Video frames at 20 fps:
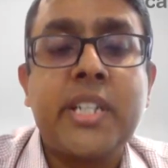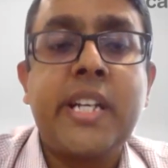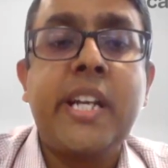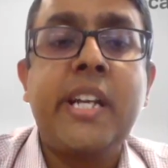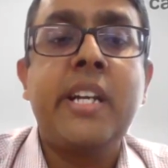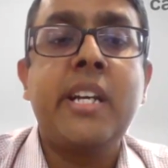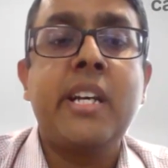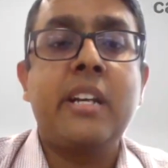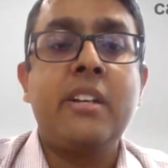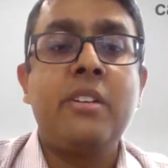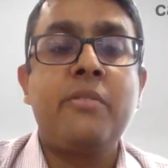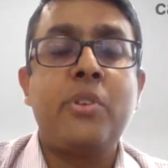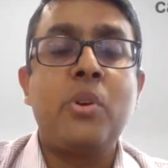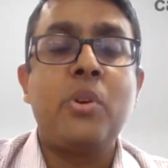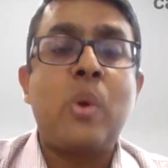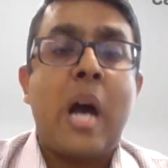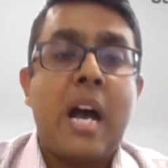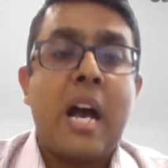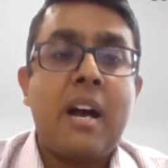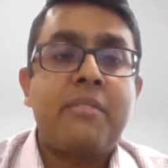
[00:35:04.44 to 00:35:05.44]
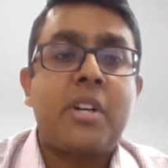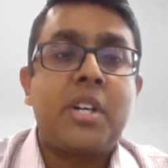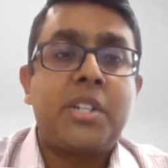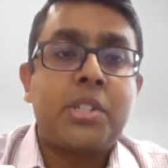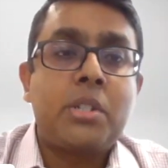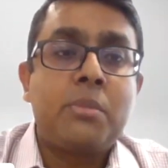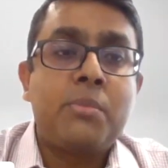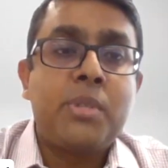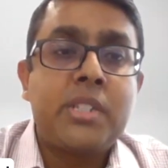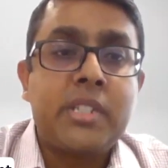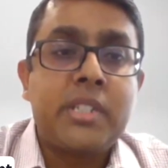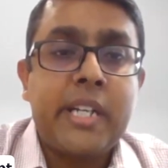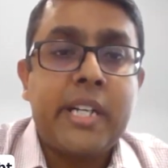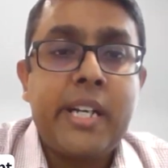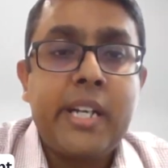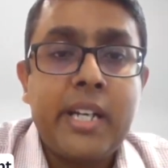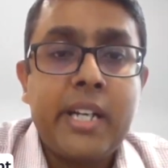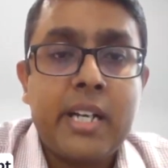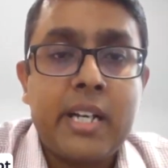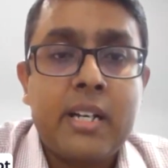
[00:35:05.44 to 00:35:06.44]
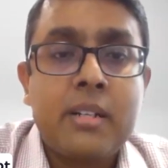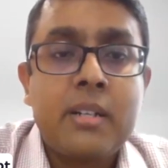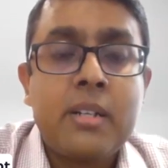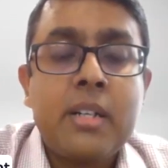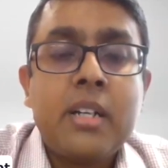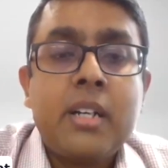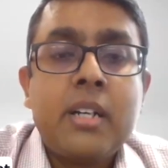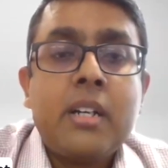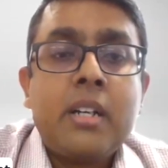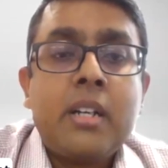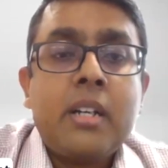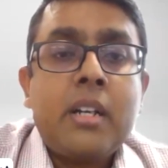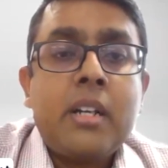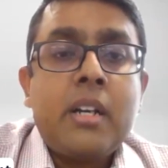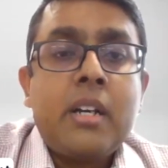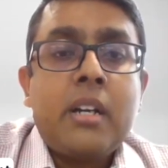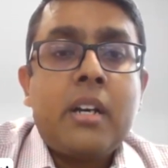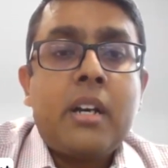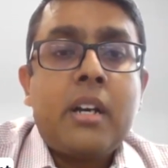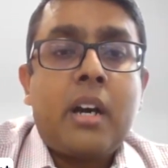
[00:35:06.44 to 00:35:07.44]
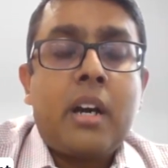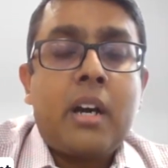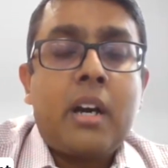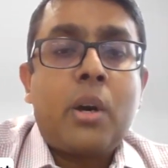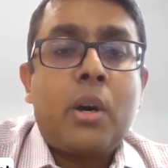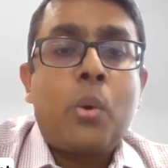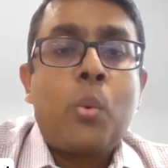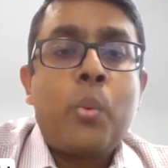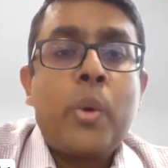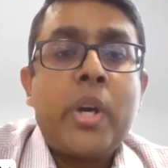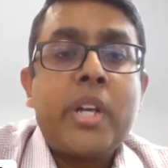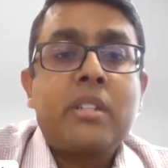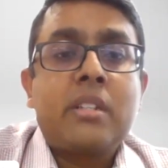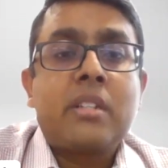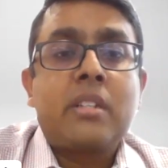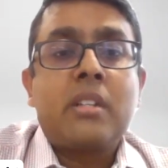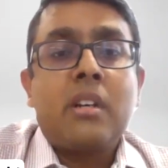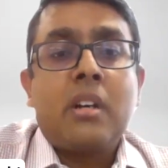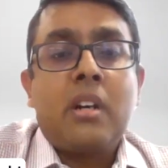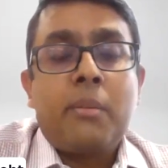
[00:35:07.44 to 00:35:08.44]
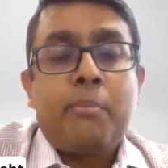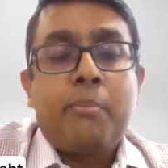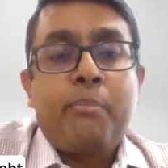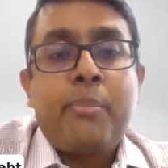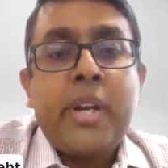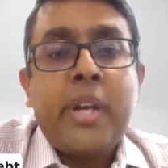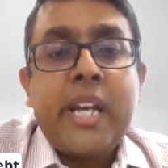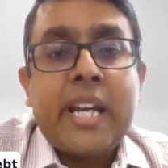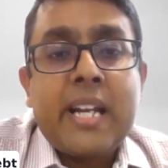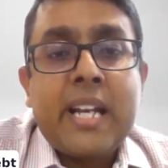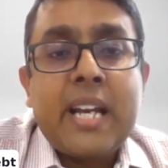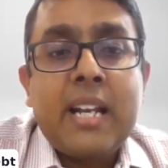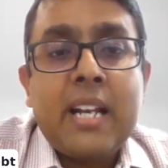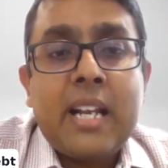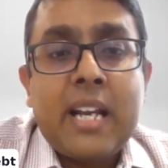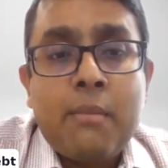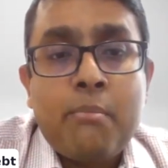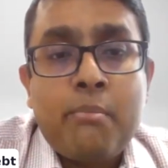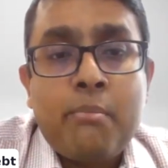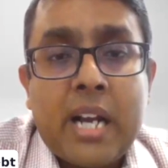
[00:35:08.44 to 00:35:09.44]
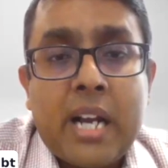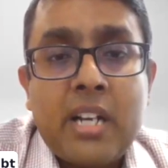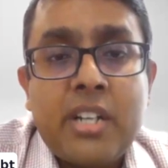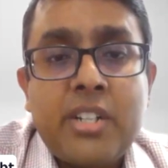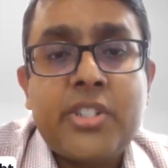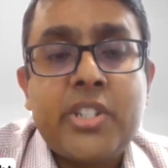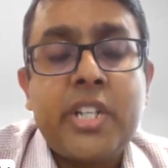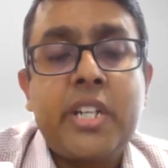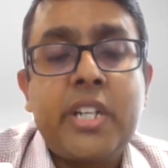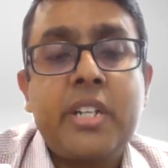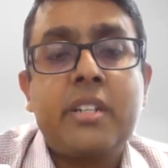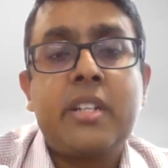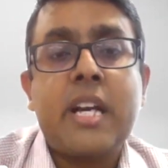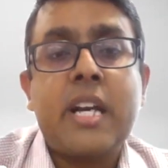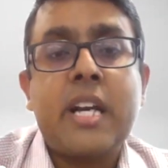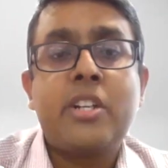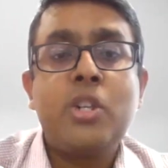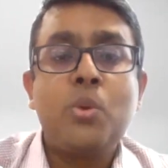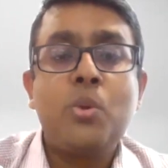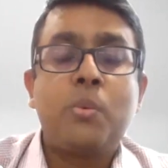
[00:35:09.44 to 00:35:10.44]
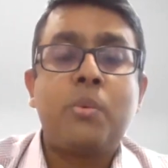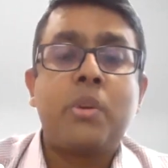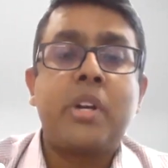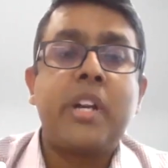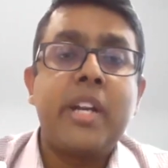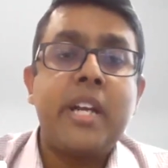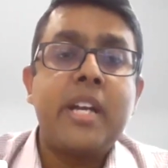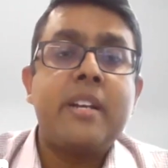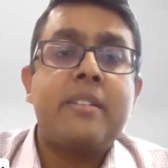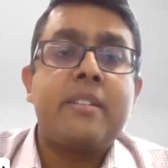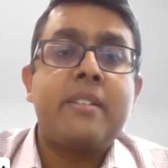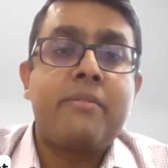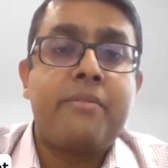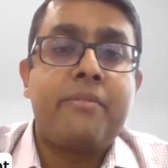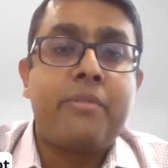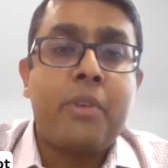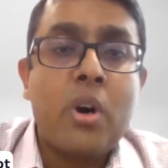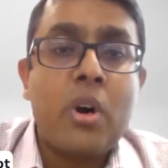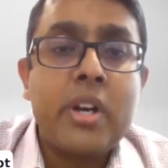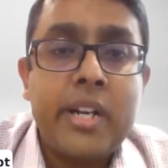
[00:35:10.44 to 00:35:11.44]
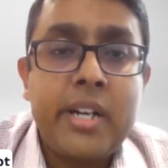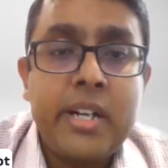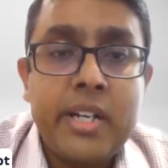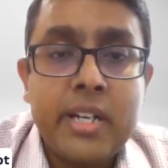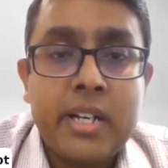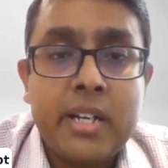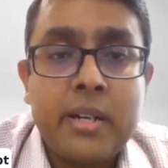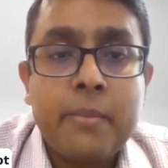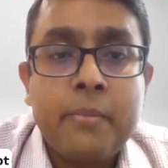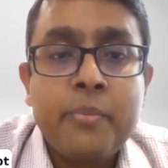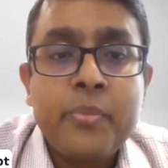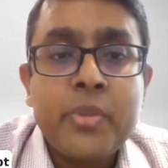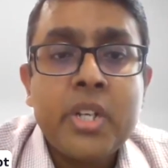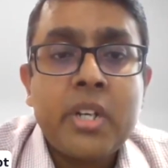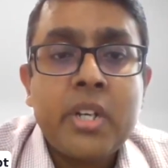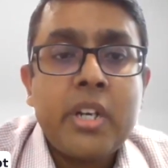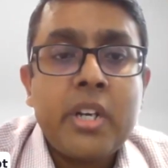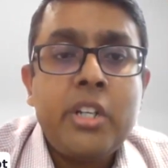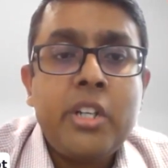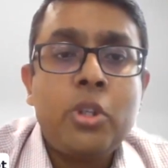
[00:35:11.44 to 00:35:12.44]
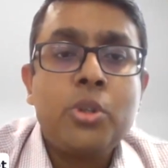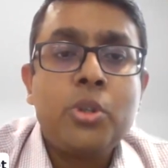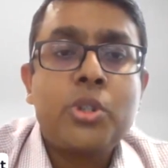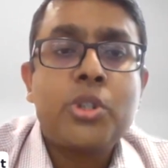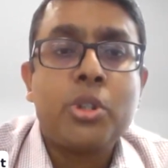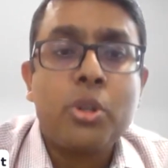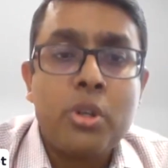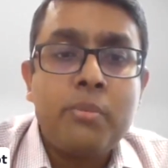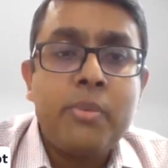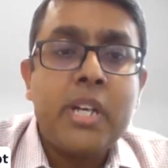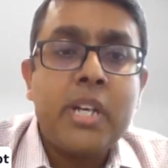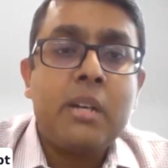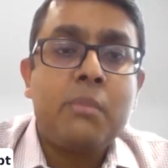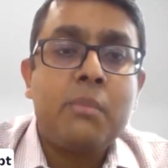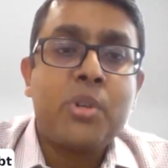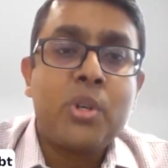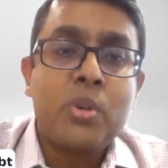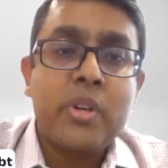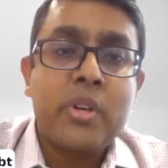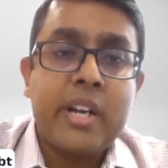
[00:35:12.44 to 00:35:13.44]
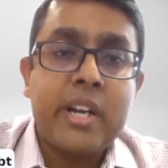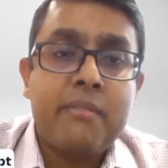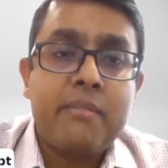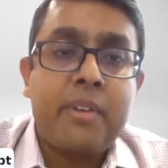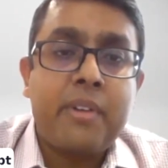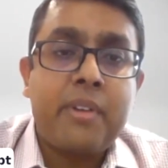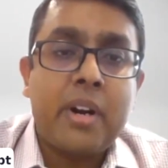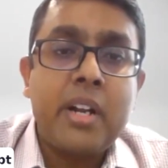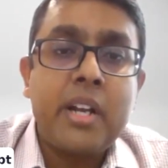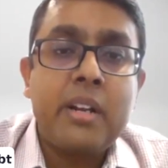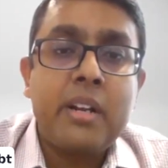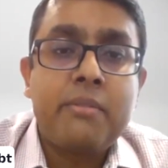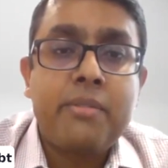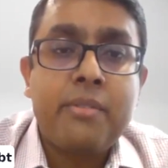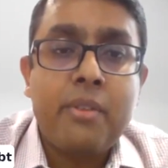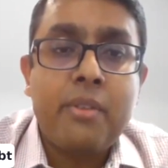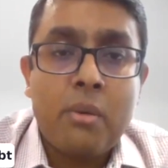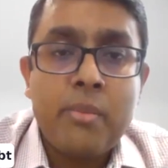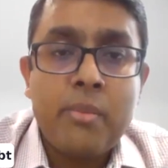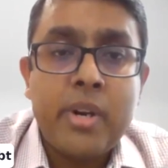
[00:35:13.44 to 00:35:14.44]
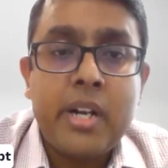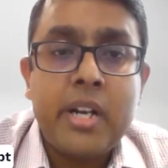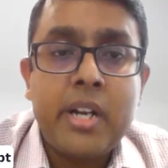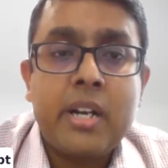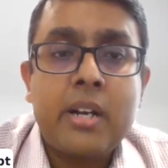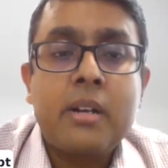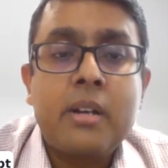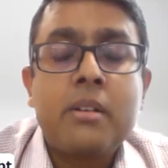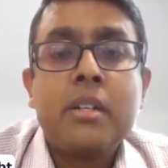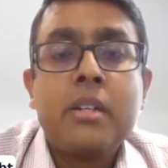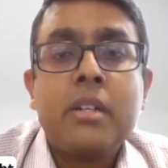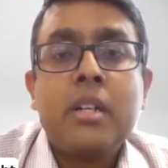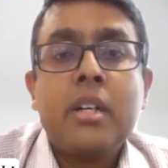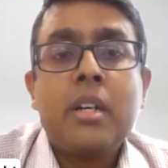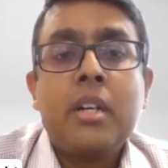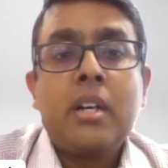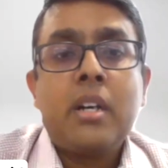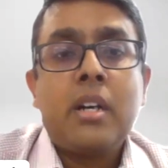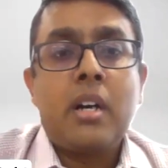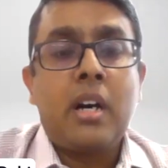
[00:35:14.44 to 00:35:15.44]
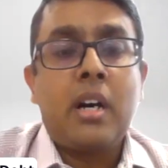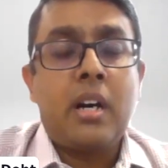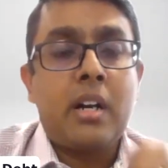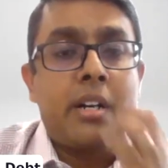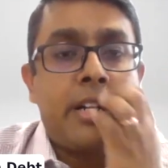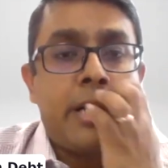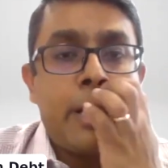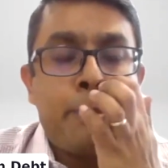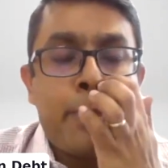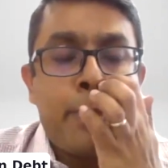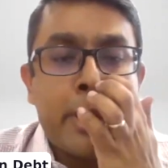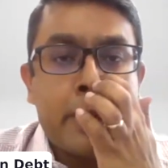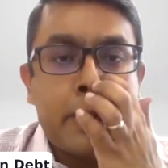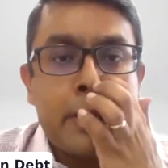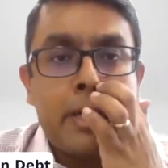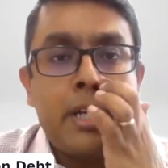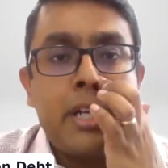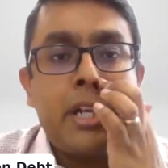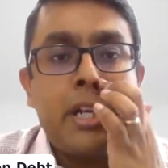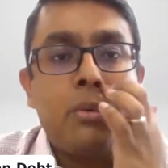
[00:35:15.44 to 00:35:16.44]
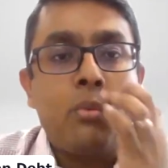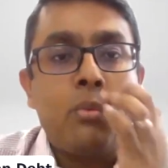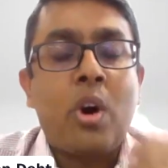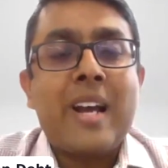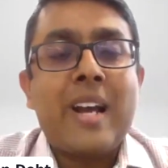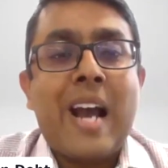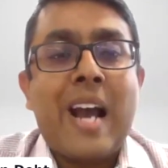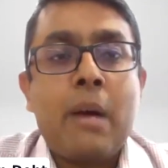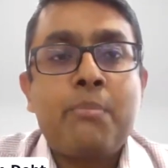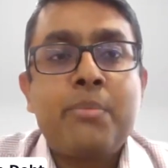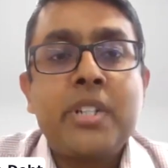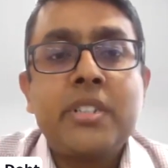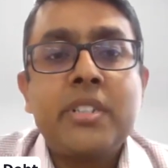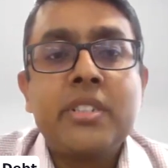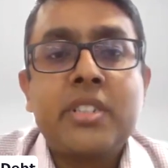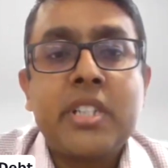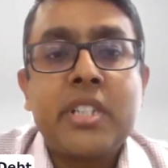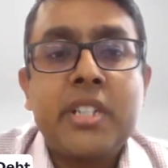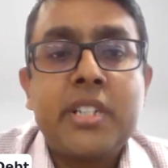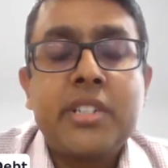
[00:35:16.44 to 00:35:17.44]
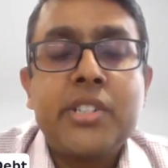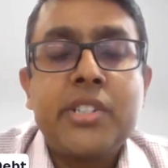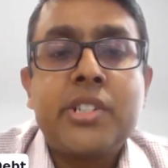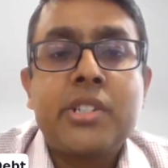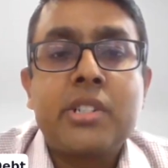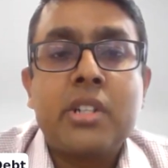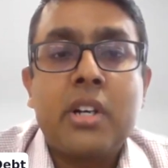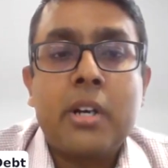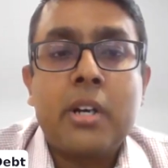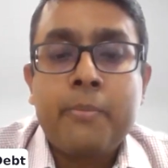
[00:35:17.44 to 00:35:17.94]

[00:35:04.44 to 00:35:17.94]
in India and if you have customers in India with a P&L and balance sheet that you create for India, you should be able to get funding from India. Typically, what happens is